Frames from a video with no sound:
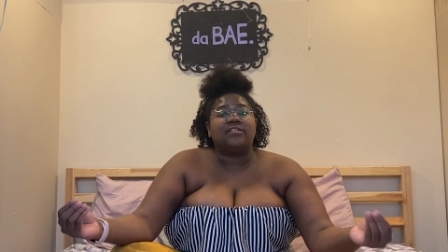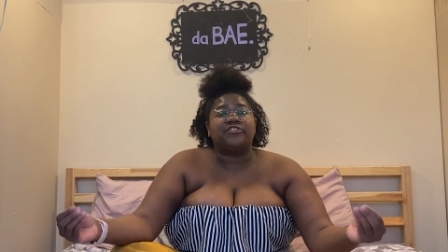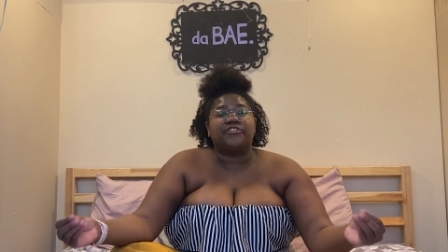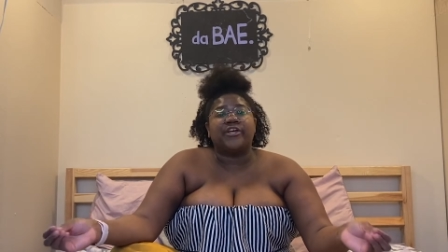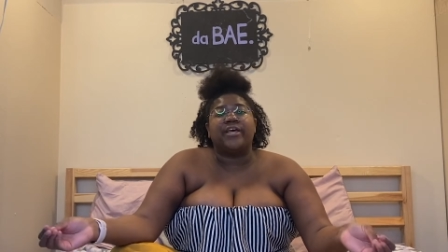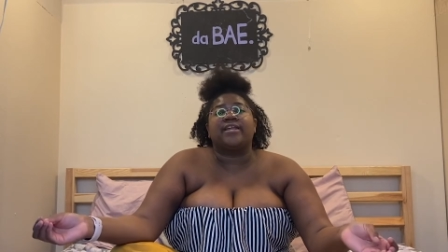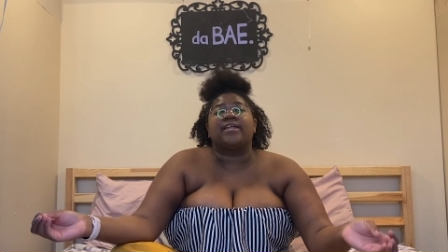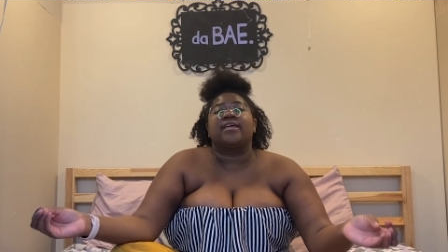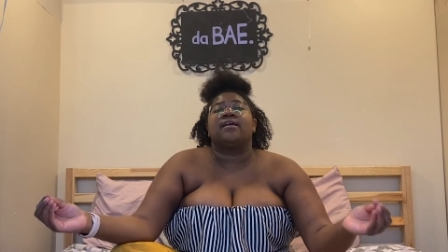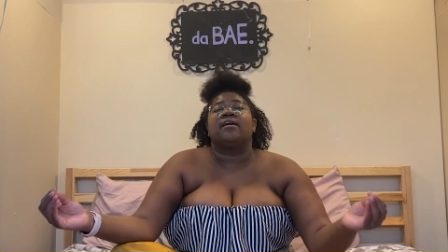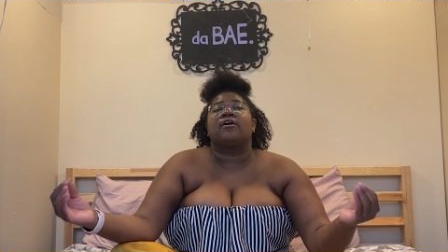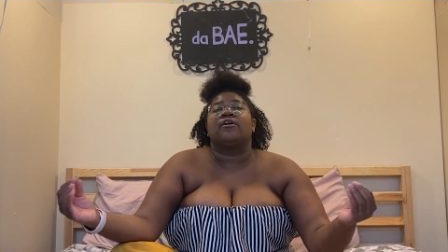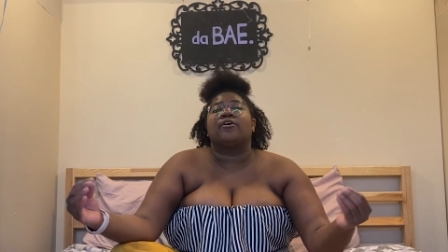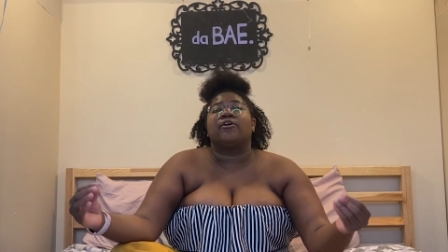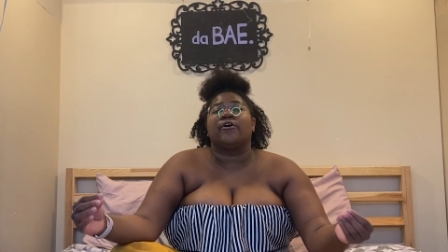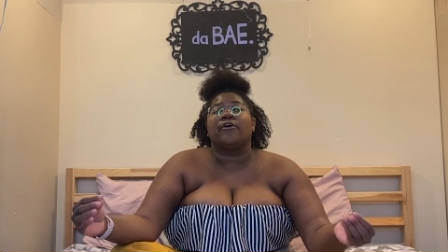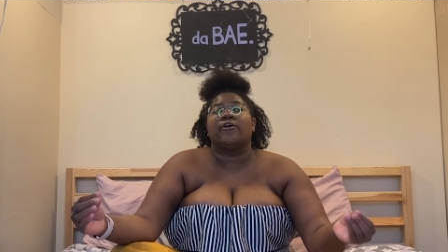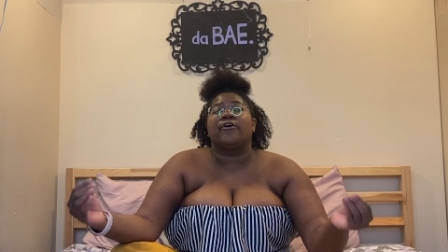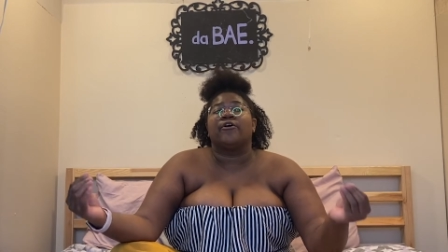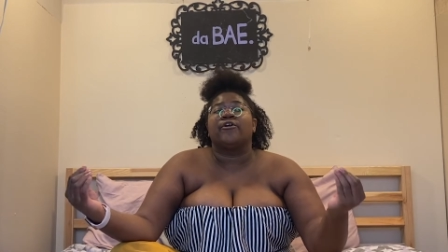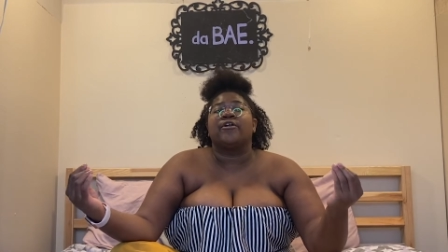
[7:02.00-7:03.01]
shedding
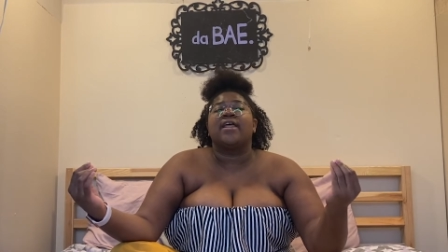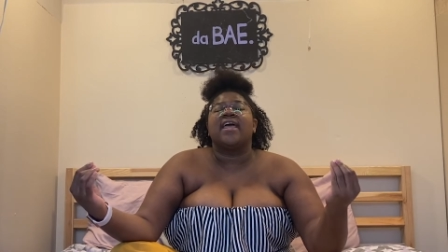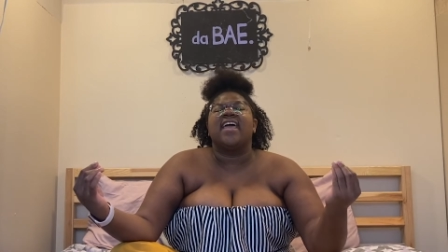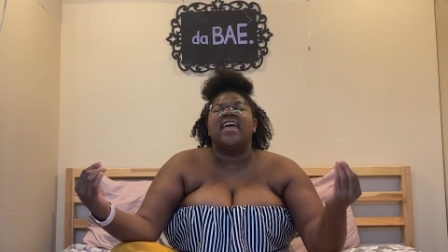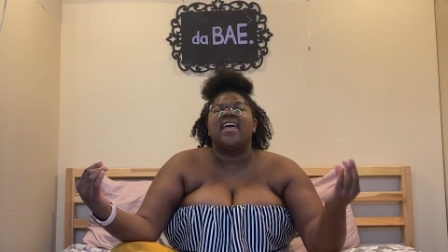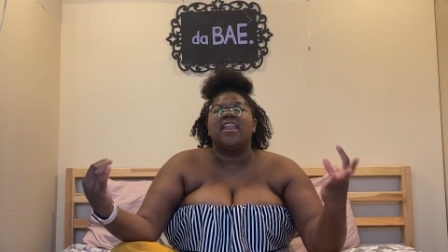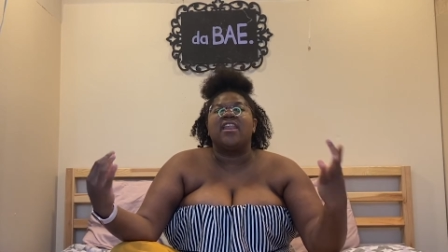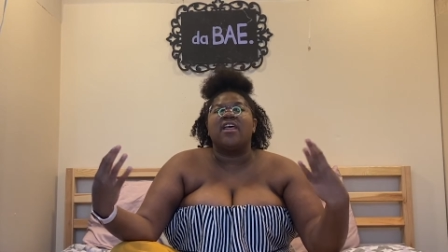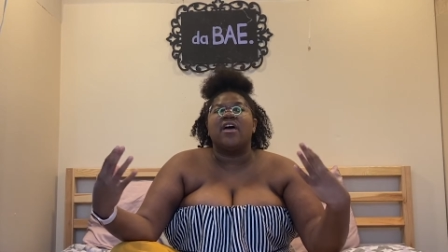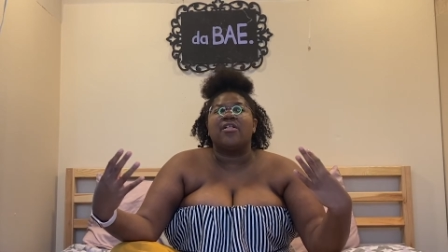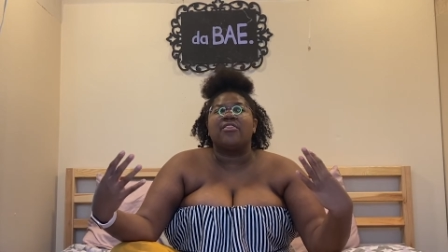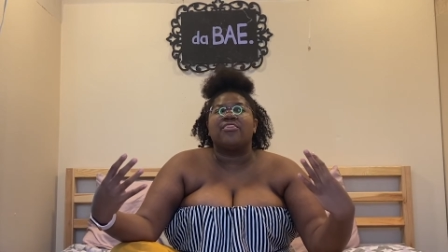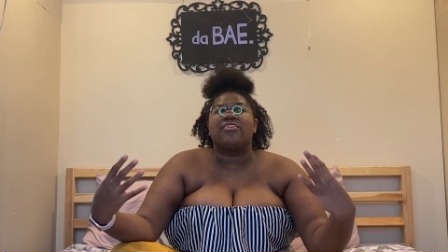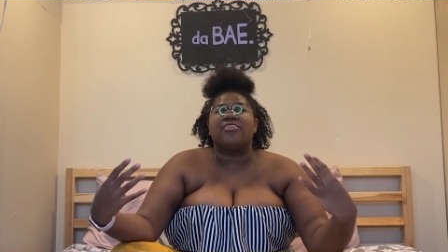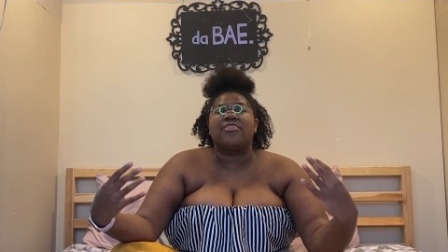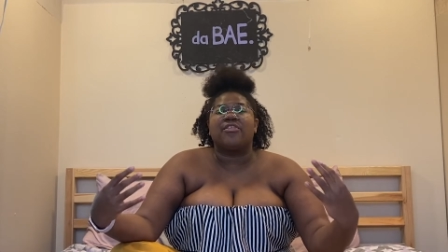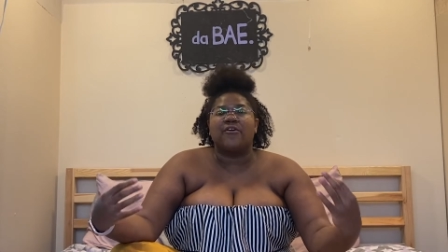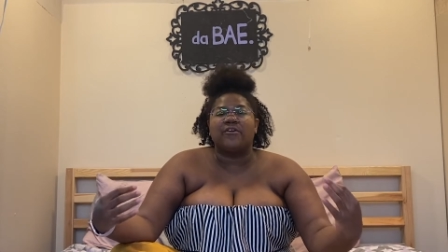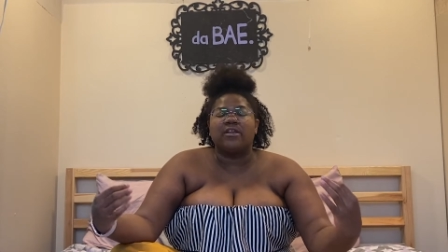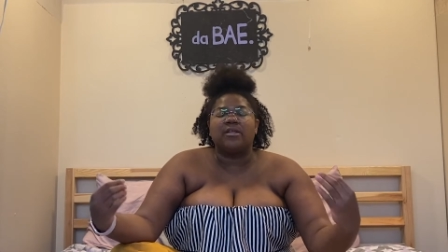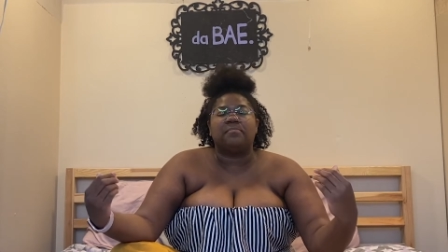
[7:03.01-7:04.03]
occurred in
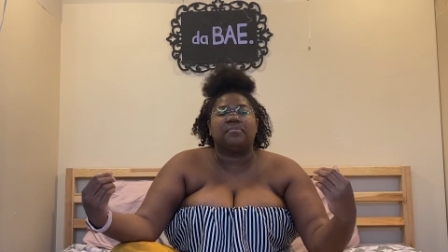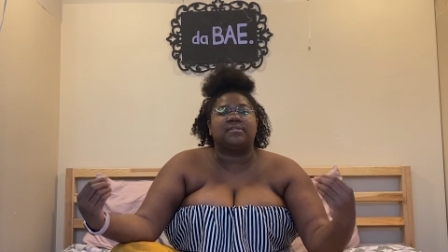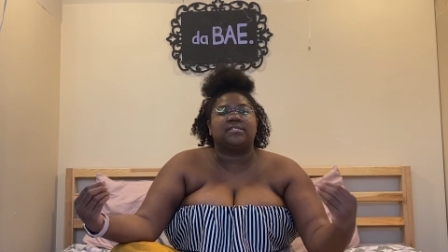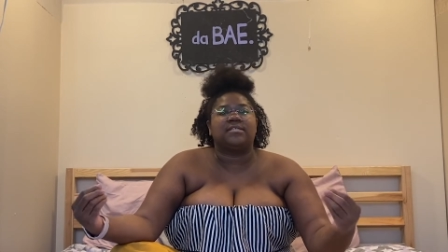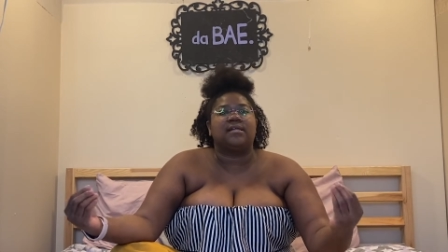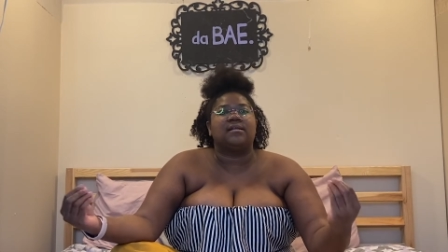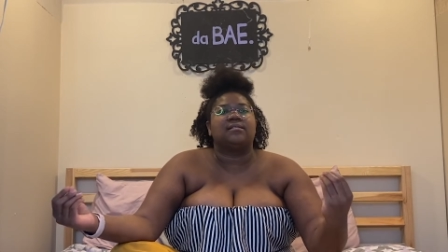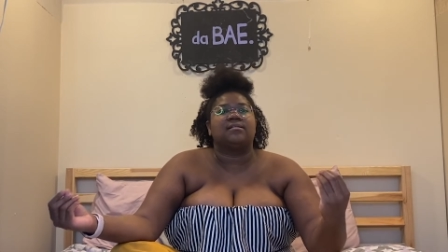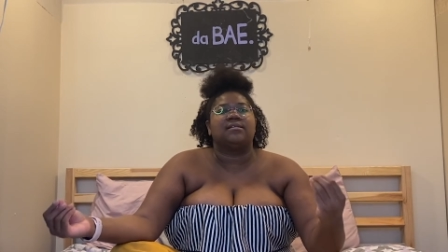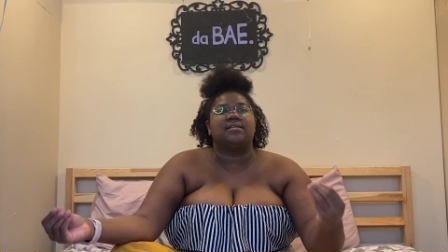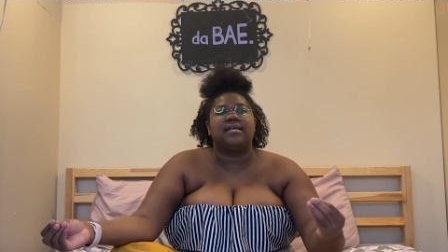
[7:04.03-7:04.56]
30% of the